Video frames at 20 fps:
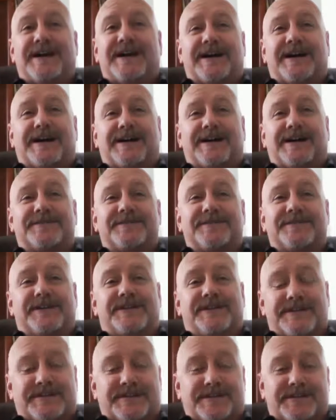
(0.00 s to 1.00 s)
for
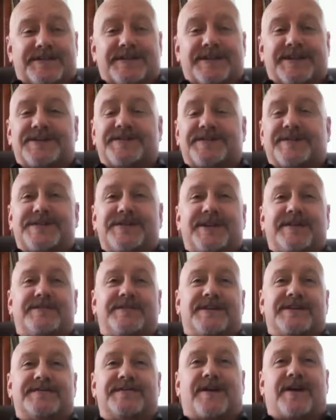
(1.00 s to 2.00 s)
the things you've
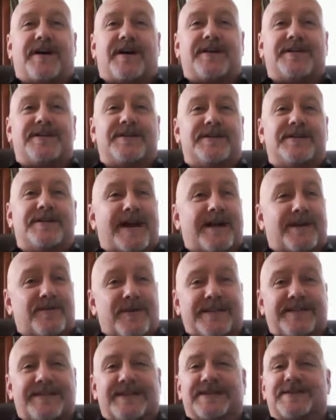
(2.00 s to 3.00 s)
achieved thus far. I know you've got
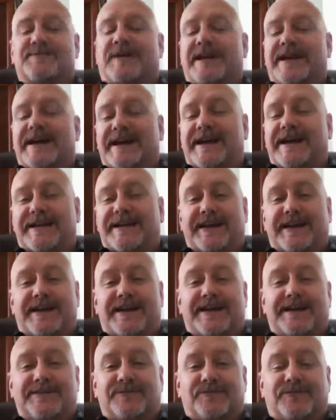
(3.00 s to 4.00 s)
great things planned,
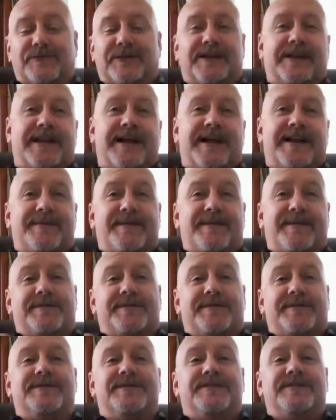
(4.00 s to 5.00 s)
and I'm really glad to be
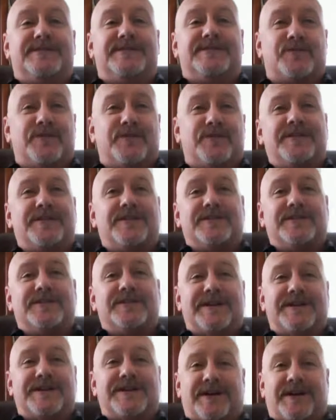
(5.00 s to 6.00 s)
able to do this with you
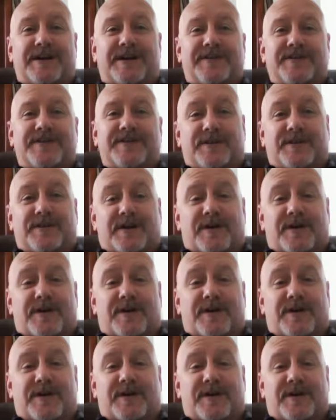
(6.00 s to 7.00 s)
and share this with all
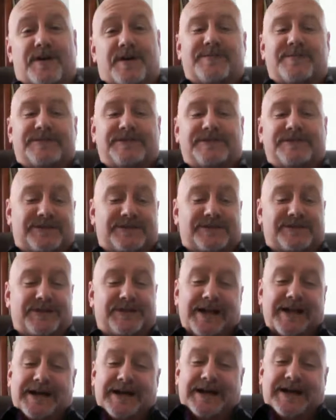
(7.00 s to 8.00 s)
of our team members.
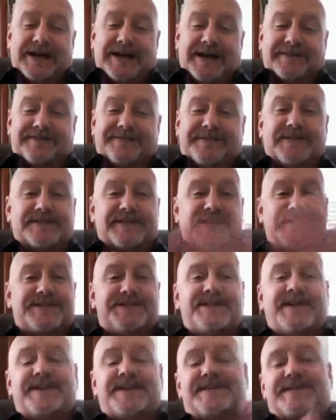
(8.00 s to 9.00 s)
So folks,
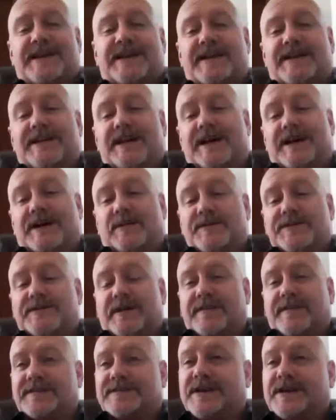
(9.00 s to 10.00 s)
as Chase said, we
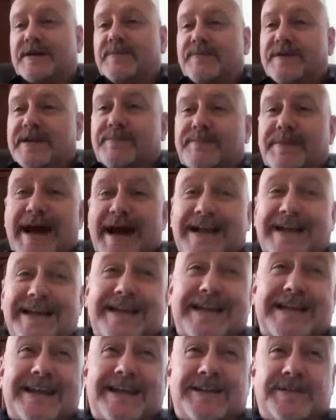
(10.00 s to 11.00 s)
started this company
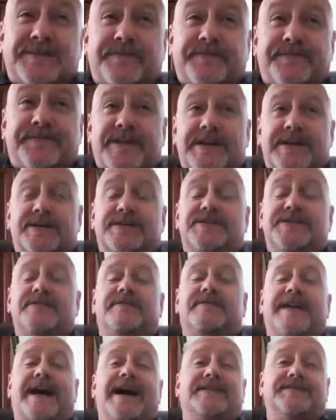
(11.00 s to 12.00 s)
back in the year
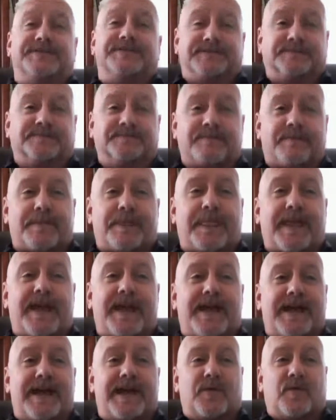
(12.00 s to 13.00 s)
2000.
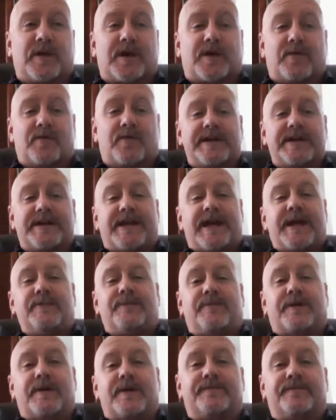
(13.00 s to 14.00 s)
And where it really
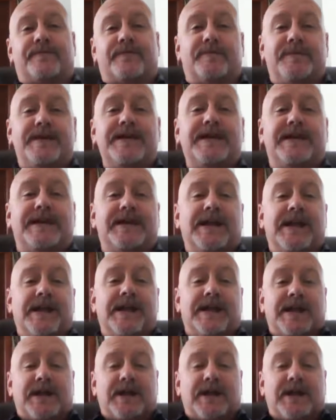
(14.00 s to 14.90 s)
came from for me